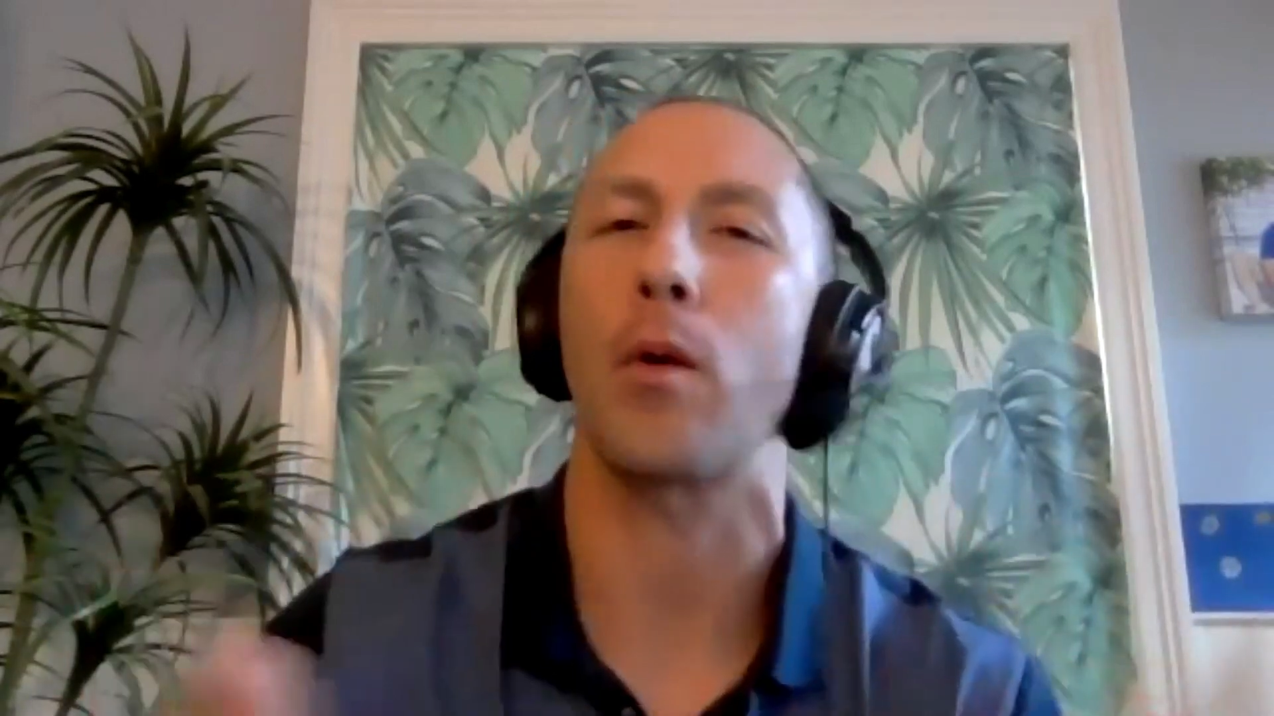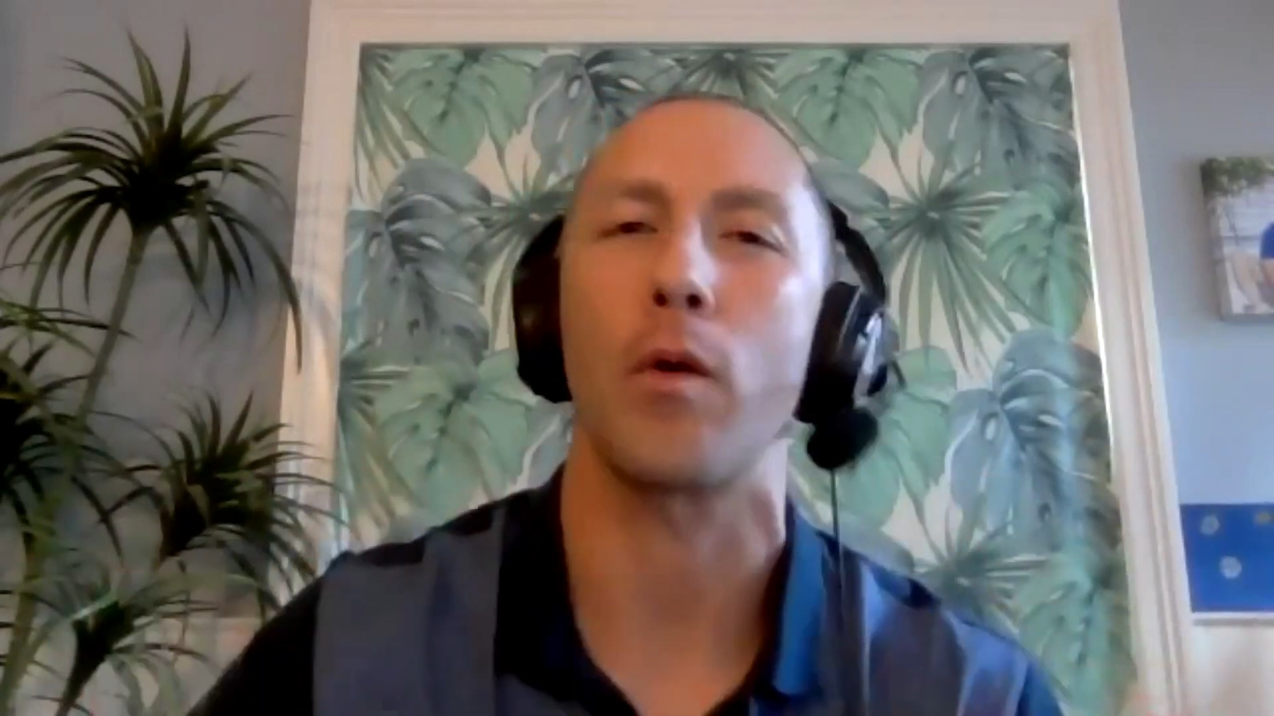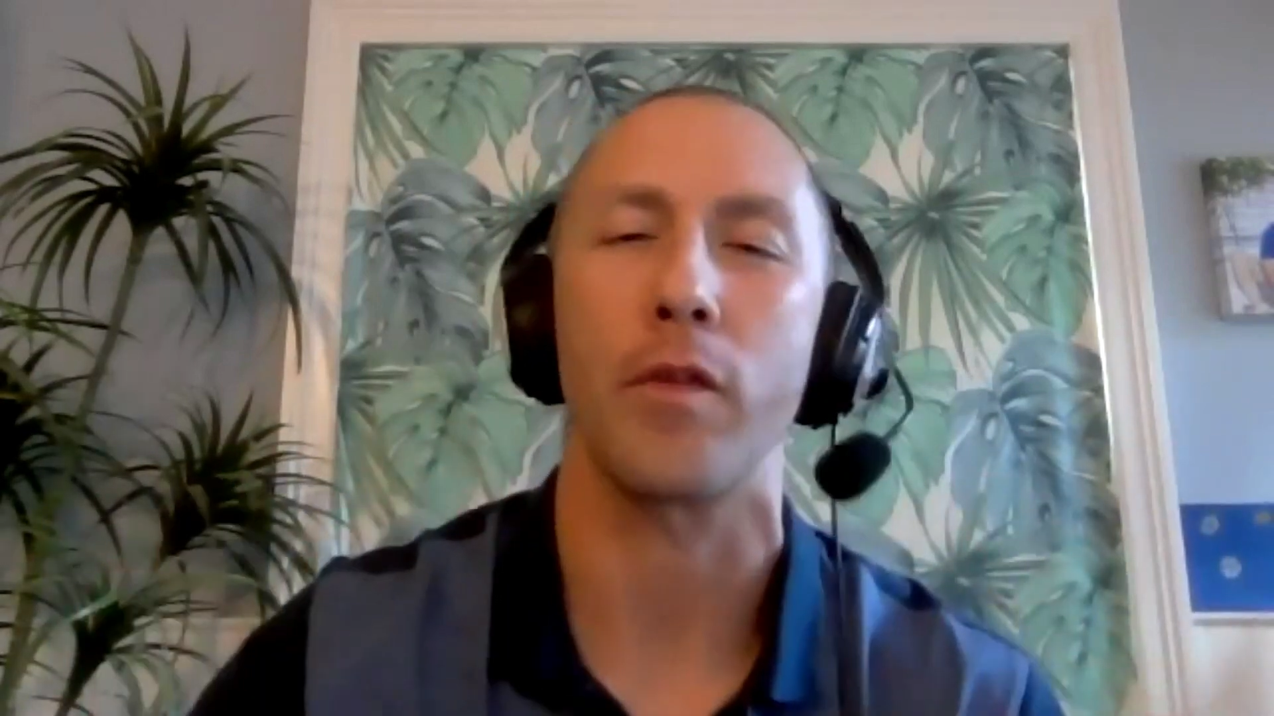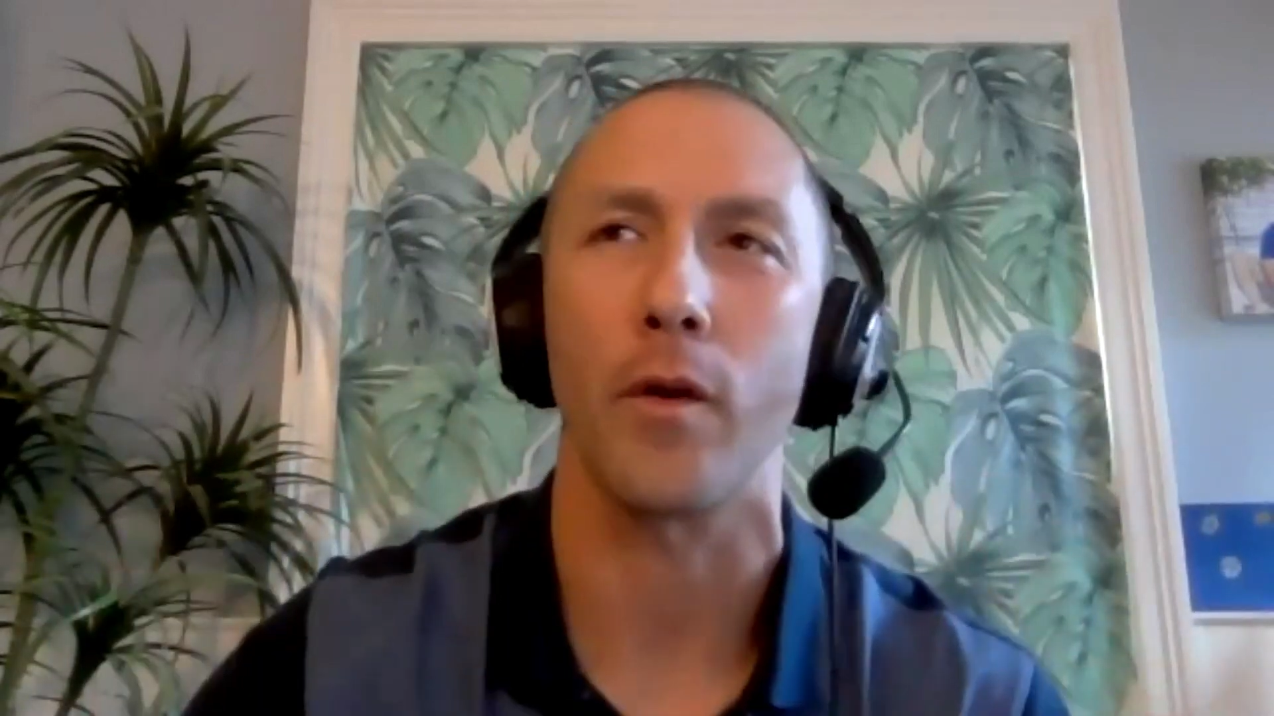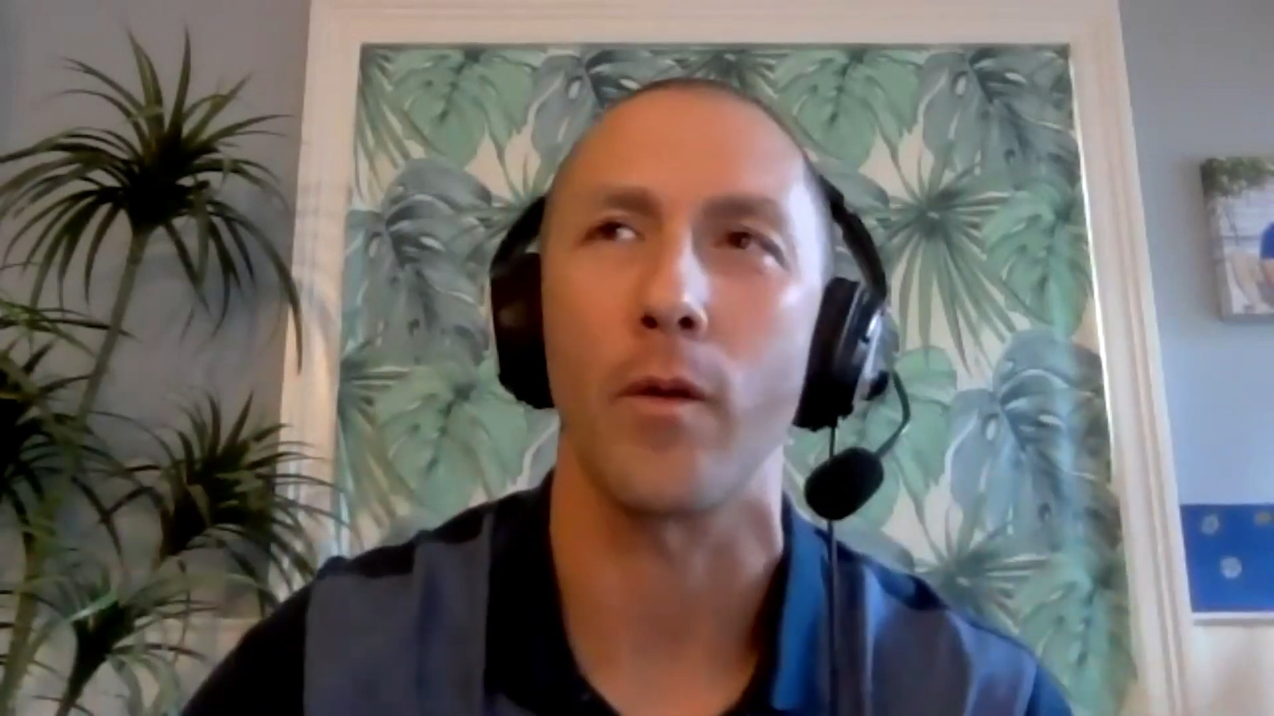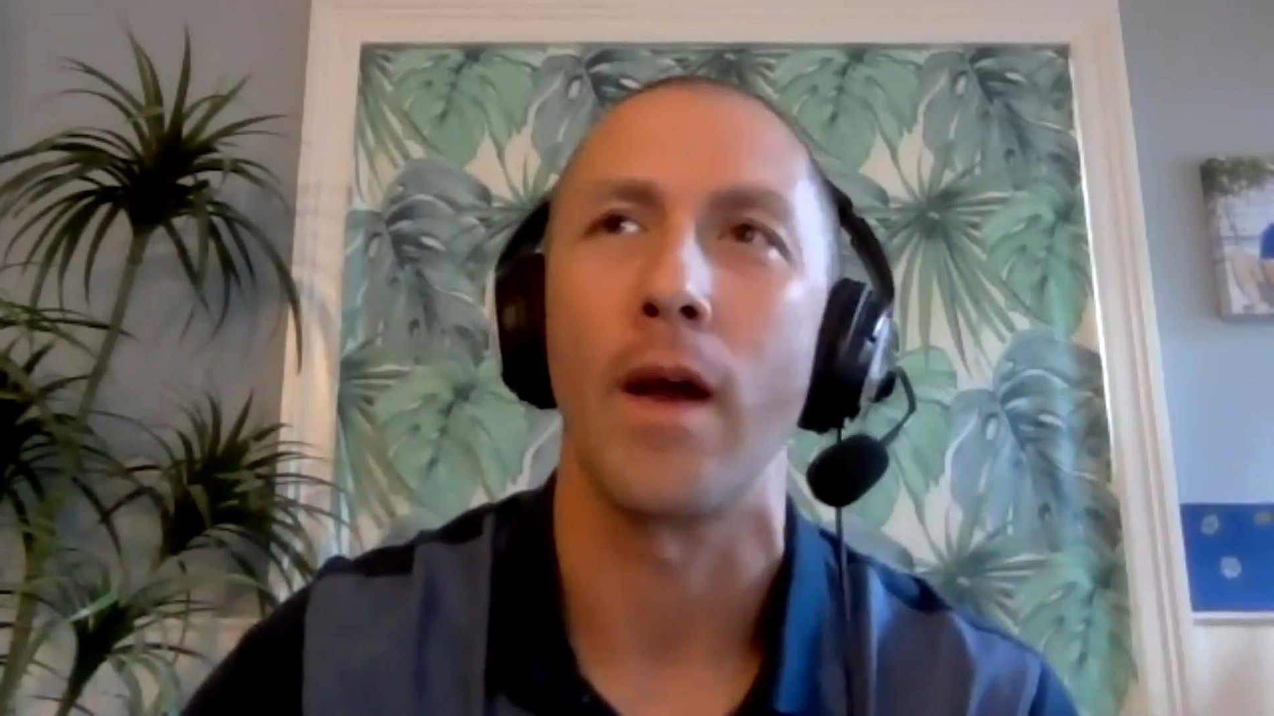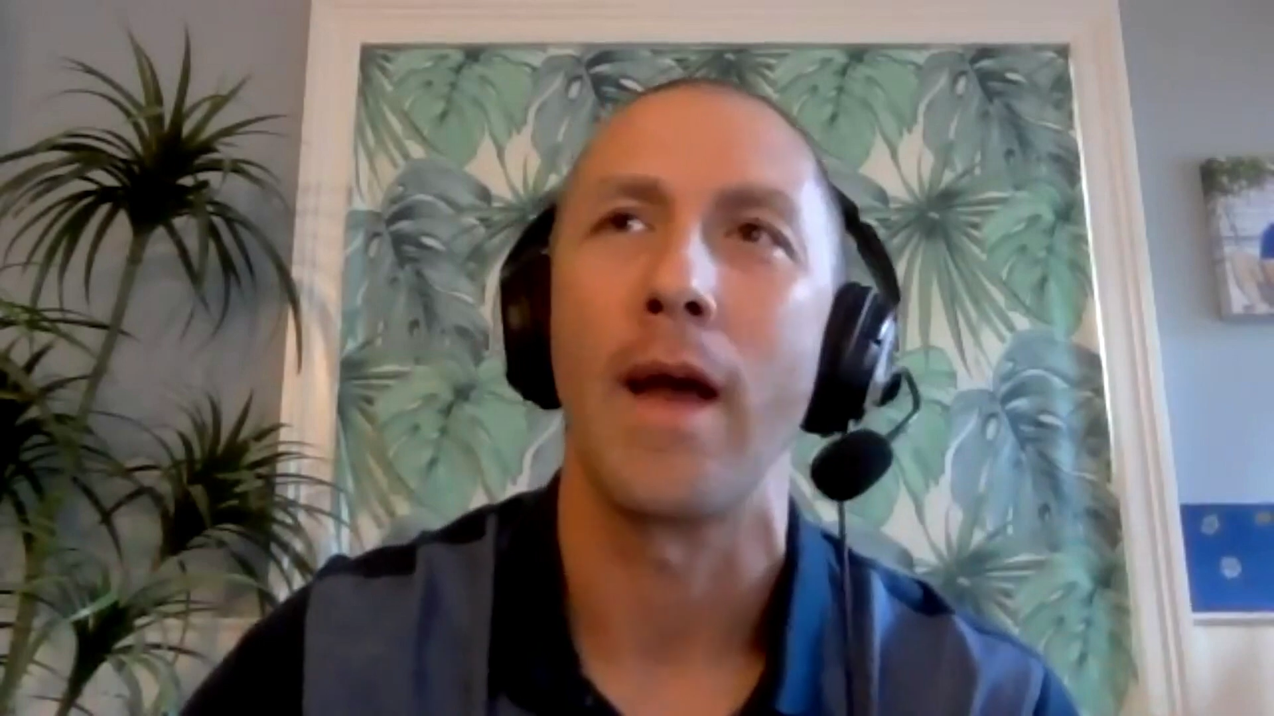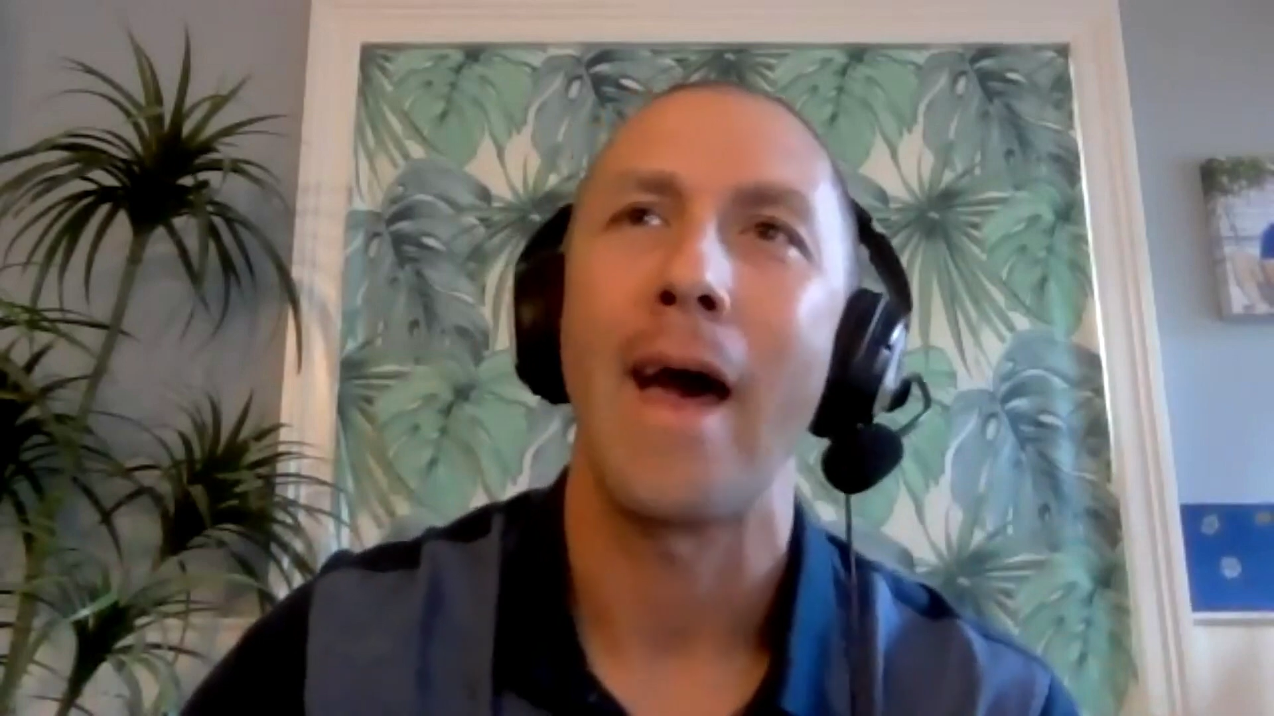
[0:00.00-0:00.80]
with you.